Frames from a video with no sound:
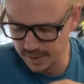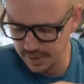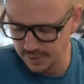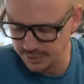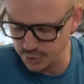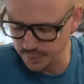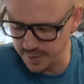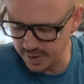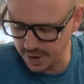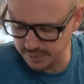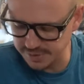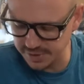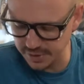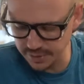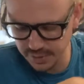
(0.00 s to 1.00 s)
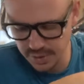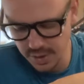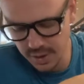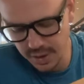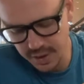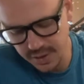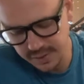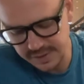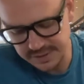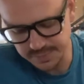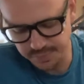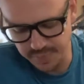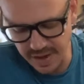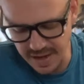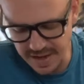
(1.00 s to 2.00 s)
2 pickups here. These
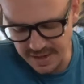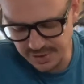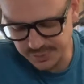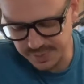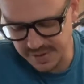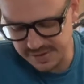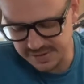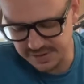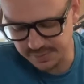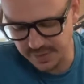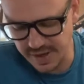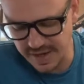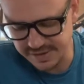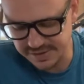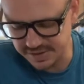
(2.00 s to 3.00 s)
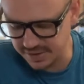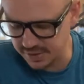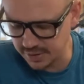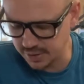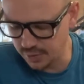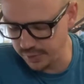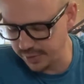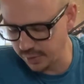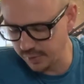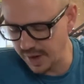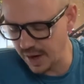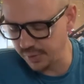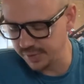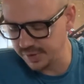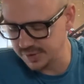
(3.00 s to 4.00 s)
beige pieces of plastic going
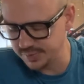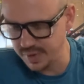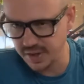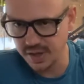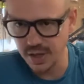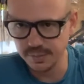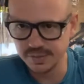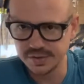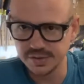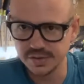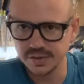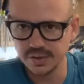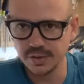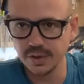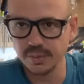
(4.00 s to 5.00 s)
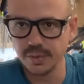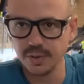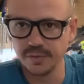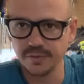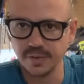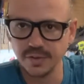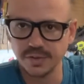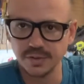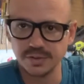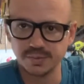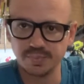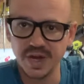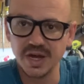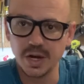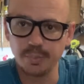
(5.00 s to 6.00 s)
around these pickups, they're going to be referred to as
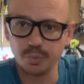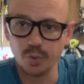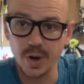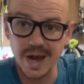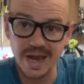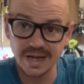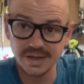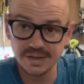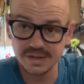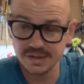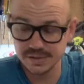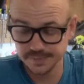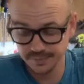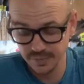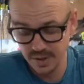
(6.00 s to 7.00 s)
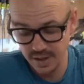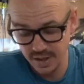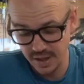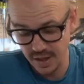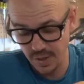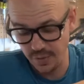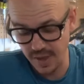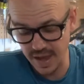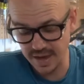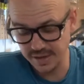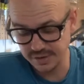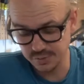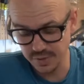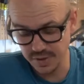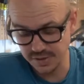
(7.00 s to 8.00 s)
pickup rings, and that's
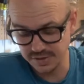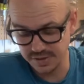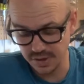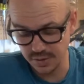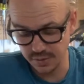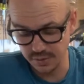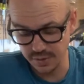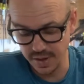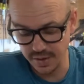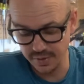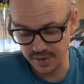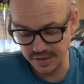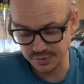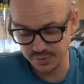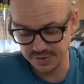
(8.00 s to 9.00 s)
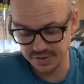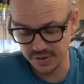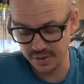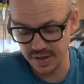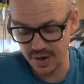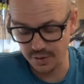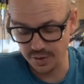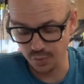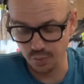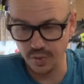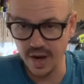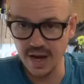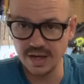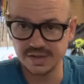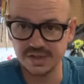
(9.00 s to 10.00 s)
what's going to allow you to
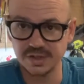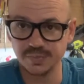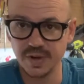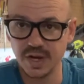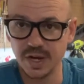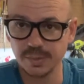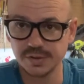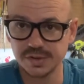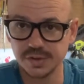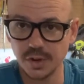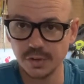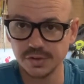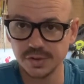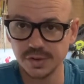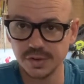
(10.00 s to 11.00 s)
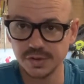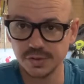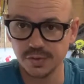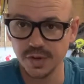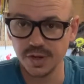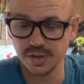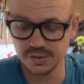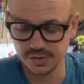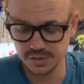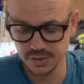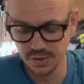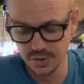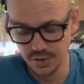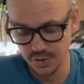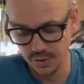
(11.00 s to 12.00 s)
raise these pickups closer to the strings
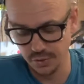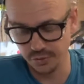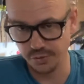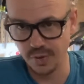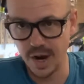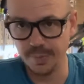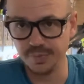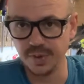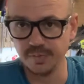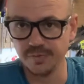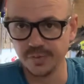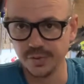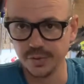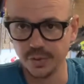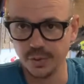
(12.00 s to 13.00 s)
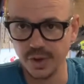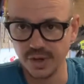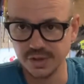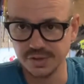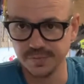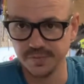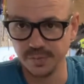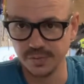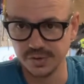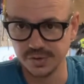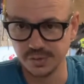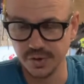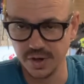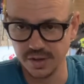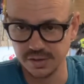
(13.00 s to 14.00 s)
or drop them further away from the
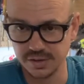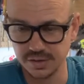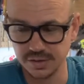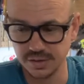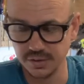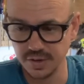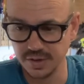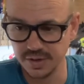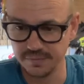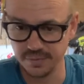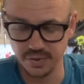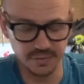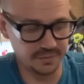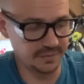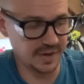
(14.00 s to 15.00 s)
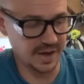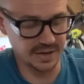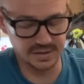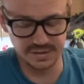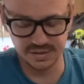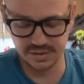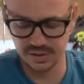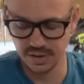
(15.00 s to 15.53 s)
strings, and you get different effects,